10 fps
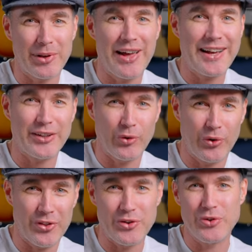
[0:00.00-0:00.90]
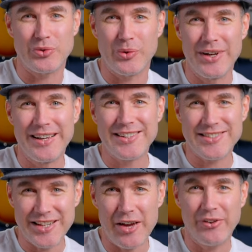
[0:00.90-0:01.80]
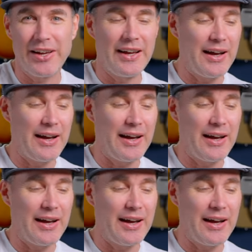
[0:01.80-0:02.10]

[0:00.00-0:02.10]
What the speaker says: a like, and all of the usual stuff.